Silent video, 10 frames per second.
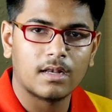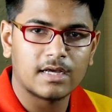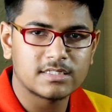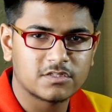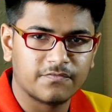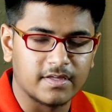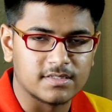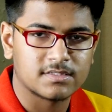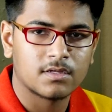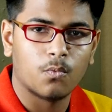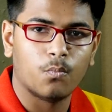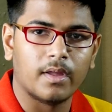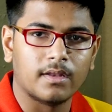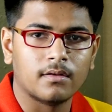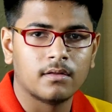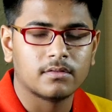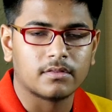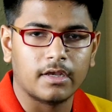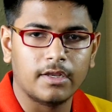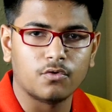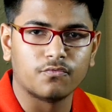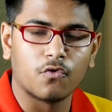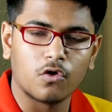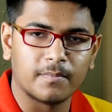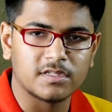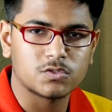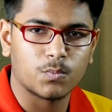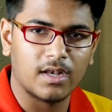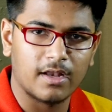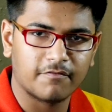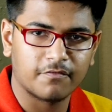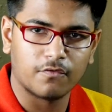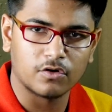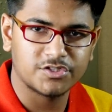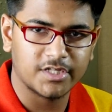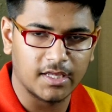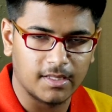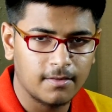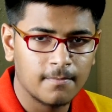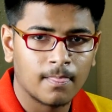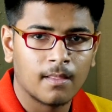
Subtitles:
In the last phase, when 3 to 4 months were left for JEE,